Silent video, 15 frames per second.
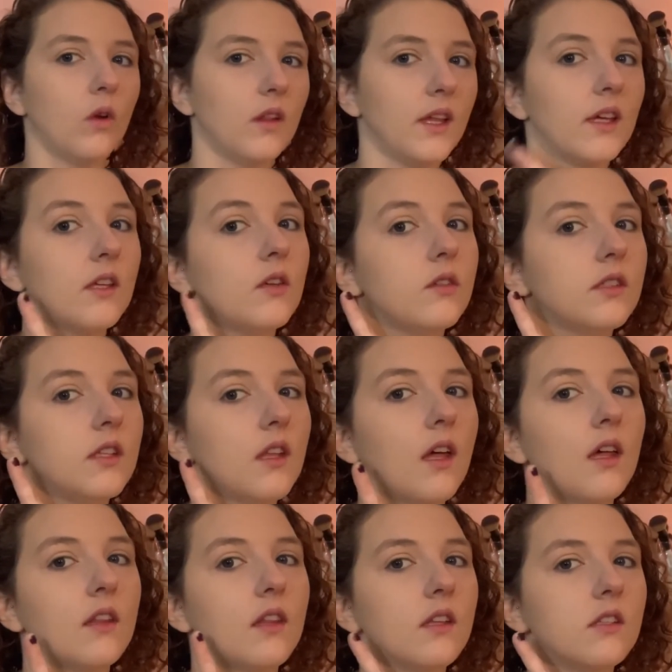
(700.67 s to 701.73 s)
you see that?
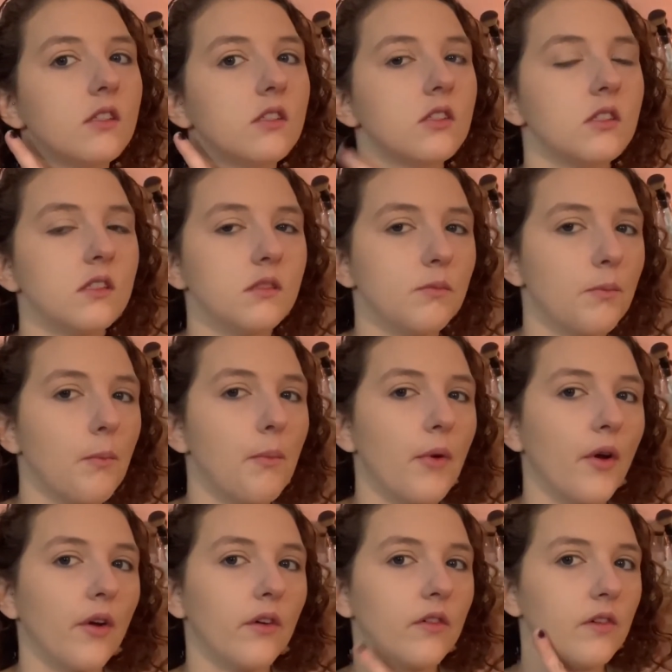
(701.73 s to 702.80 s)
That's just
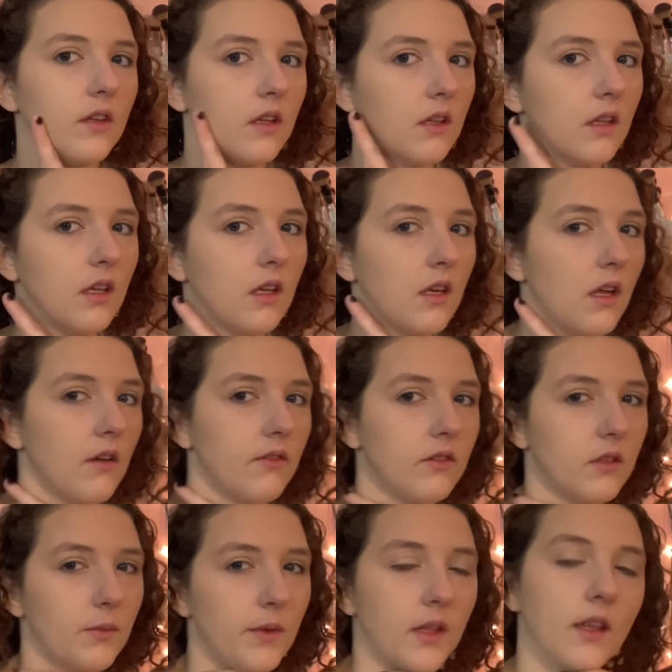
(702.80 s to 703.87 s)
perfectly enough to
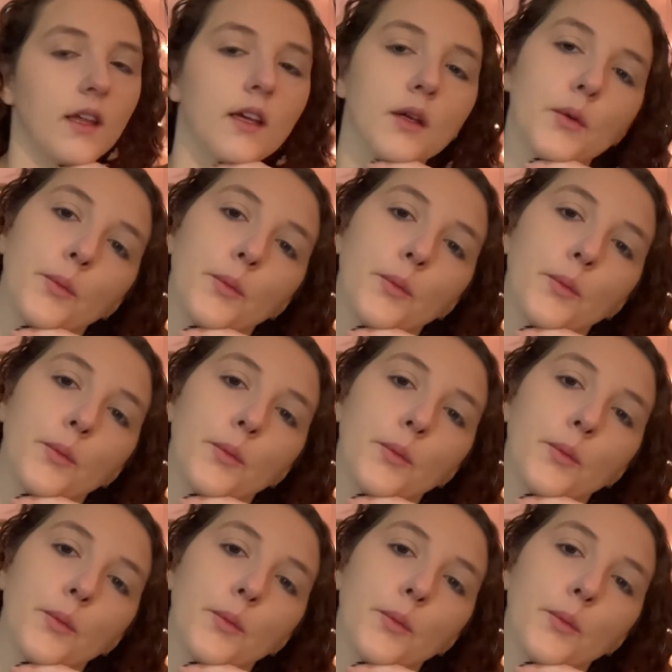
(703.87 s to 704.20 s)
be like,